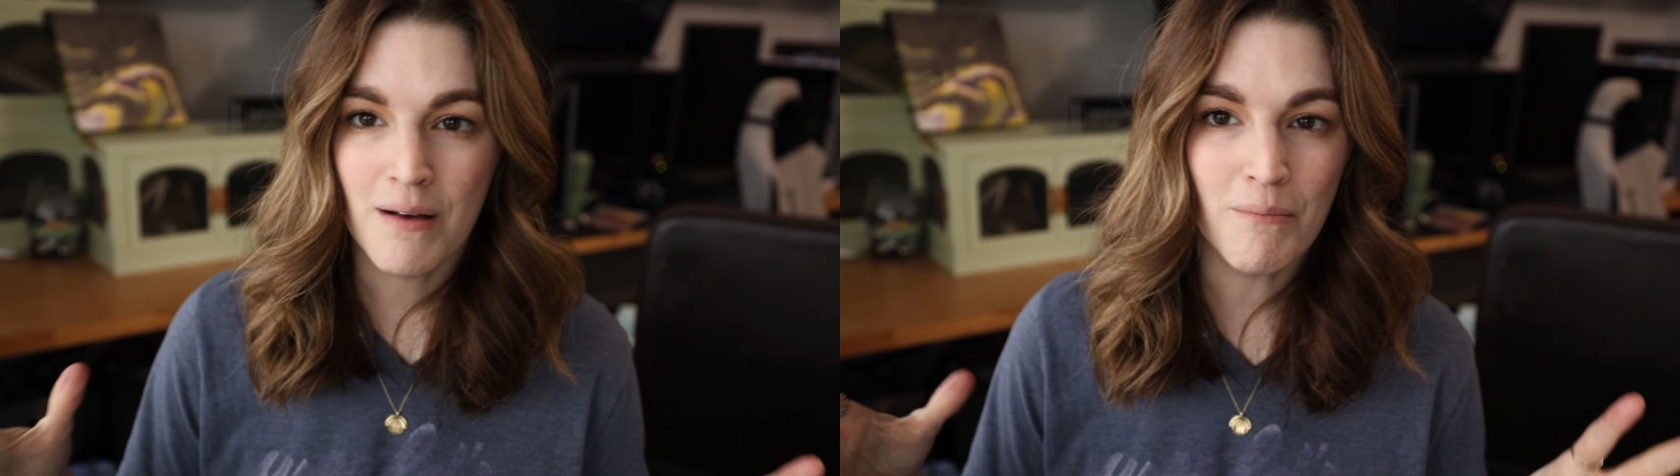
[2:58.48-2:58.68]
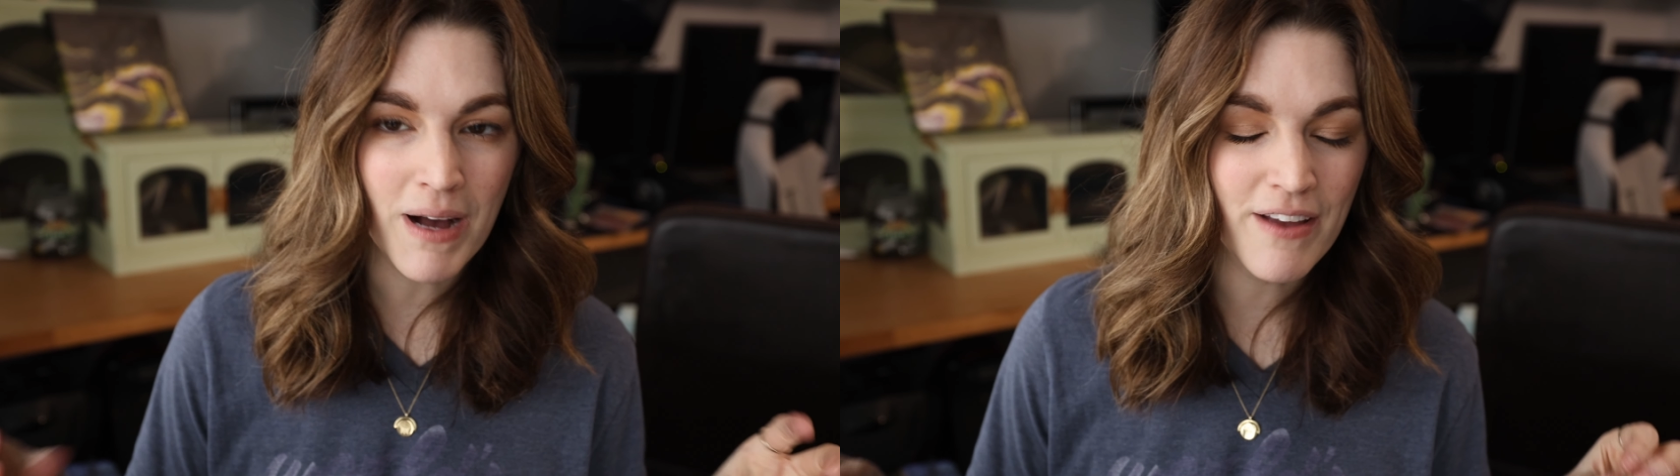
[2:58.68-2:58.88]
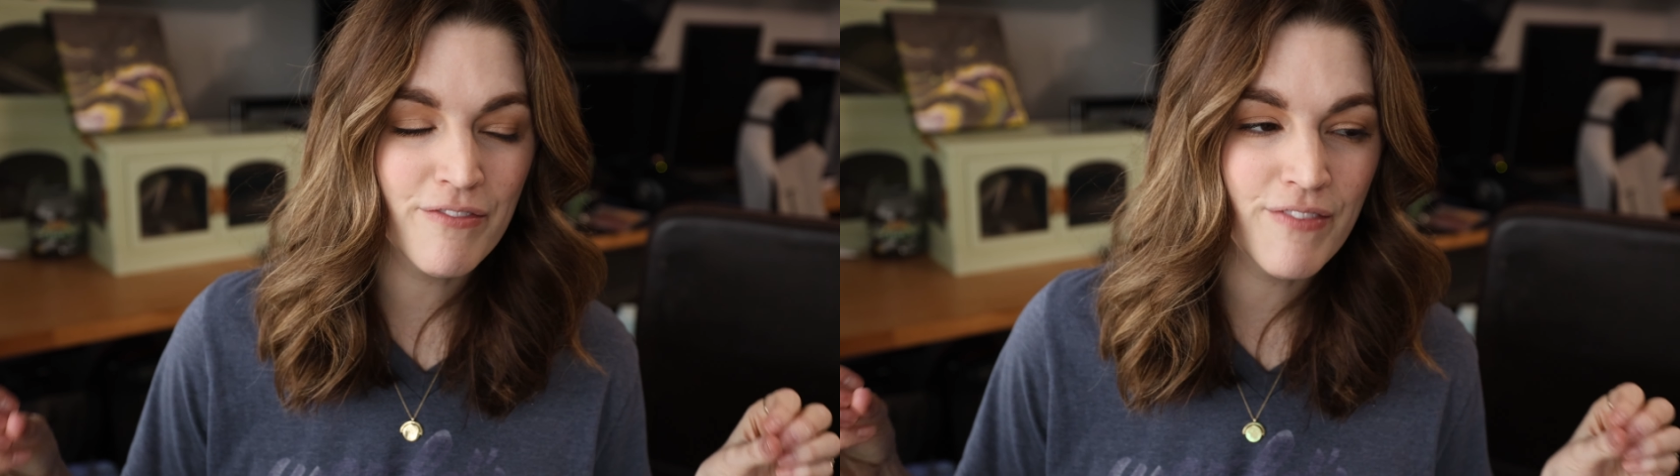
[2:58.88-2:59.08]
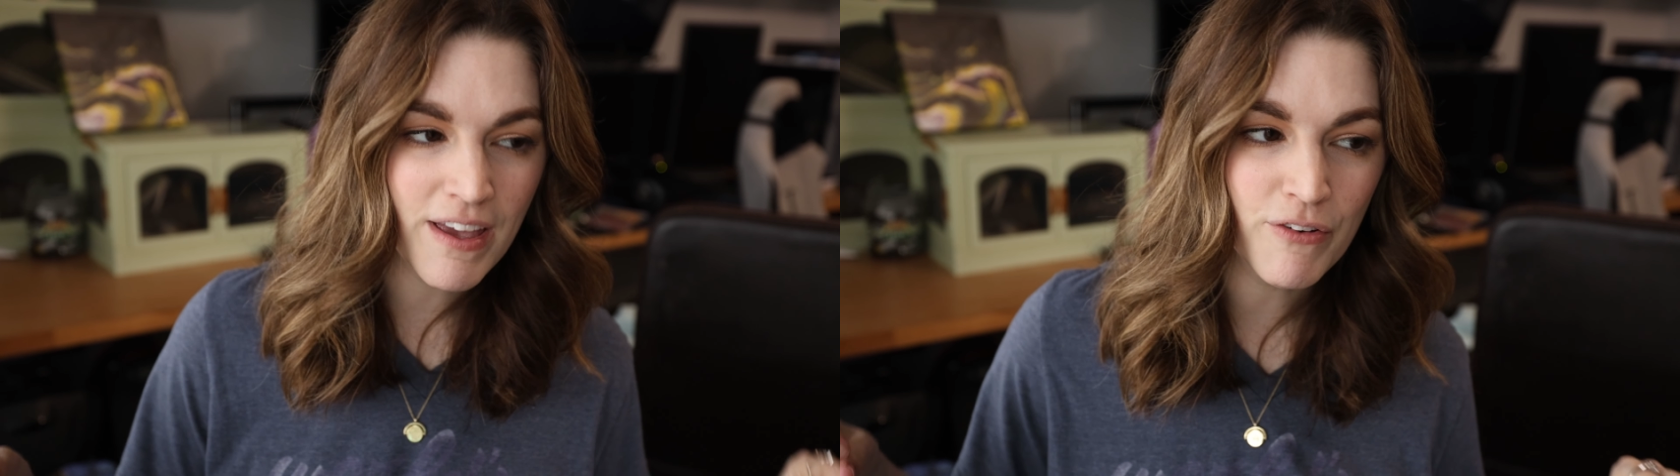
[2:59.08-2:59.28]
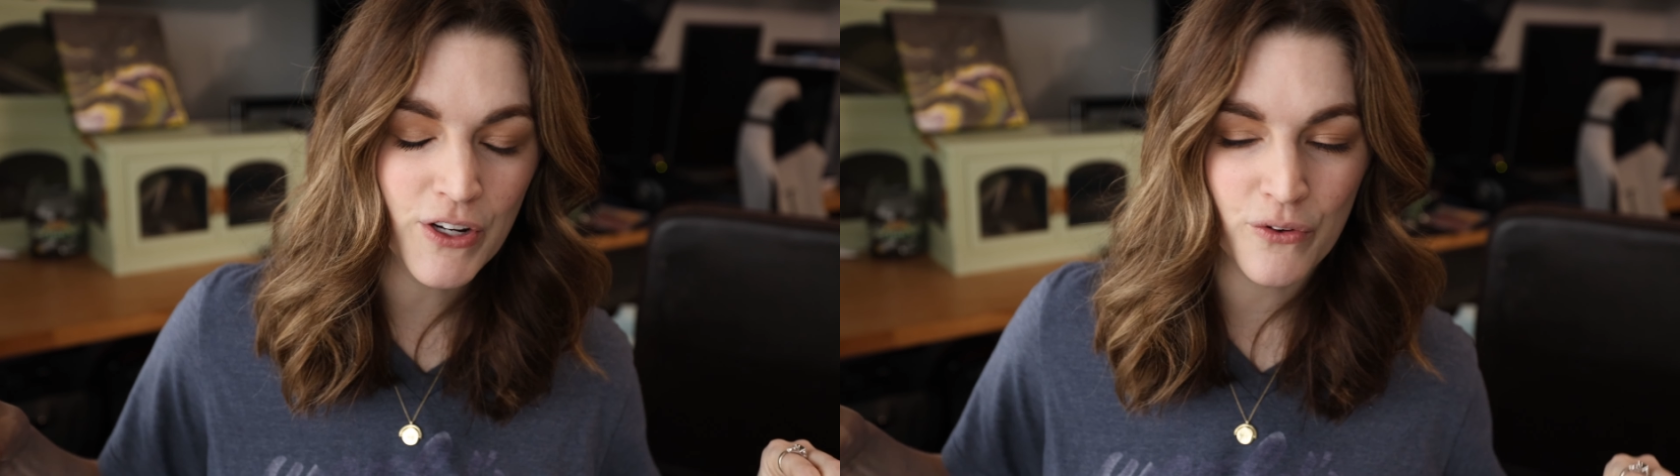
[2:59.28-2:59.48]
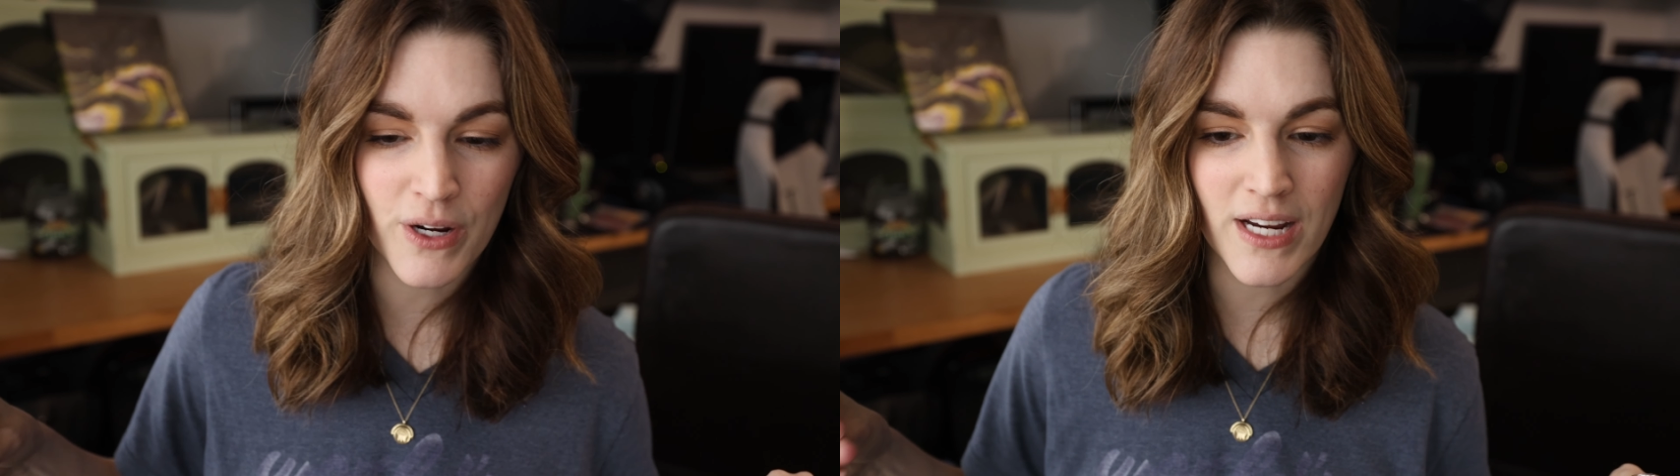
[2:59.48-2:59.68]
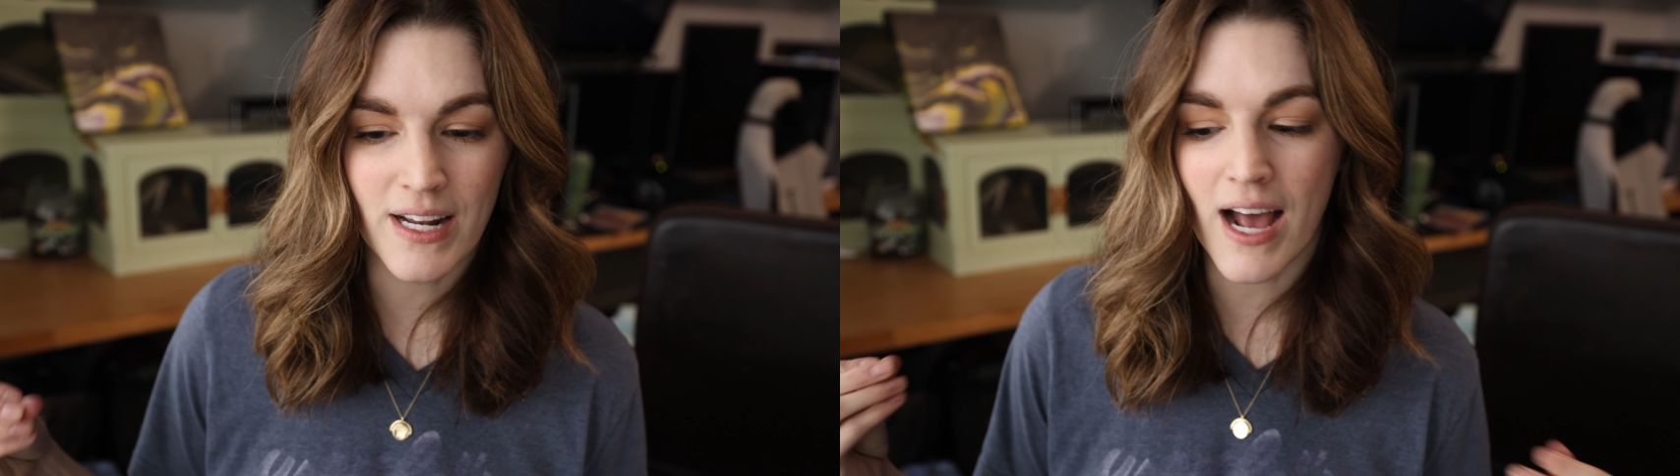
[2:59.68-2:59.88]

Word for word: My favorite green,